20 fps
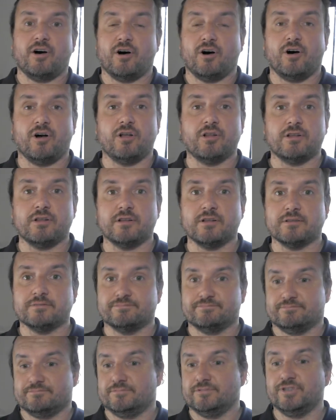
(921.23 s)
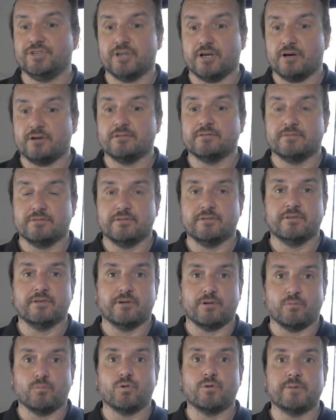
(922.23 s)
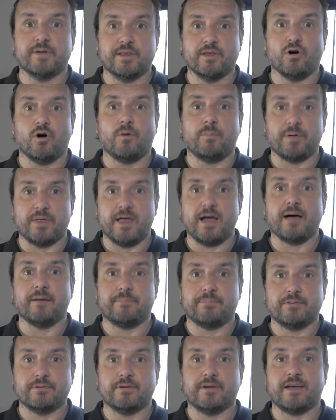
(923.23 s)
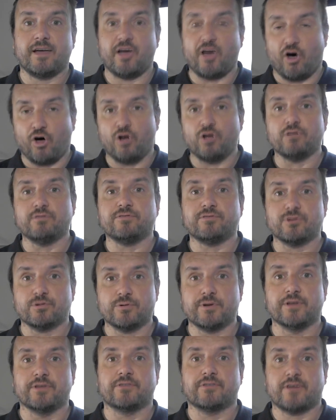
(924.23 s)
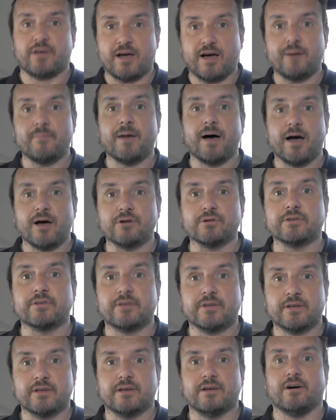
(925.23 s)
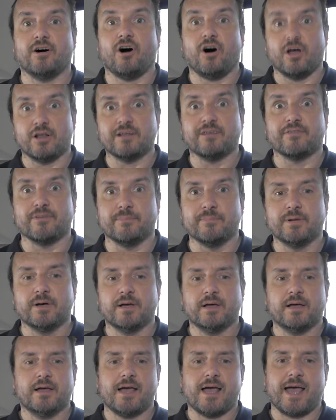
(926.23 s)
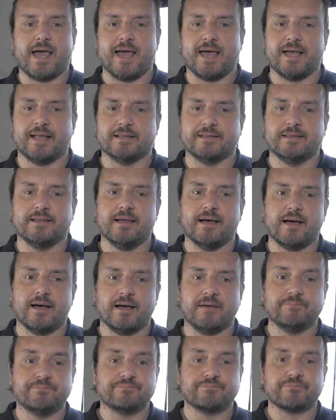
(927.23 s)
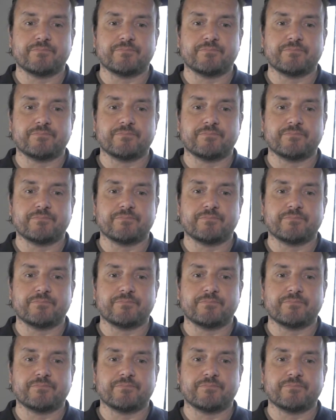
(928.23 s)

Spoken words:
All, you know, women open up, all fluids come out, all of them. And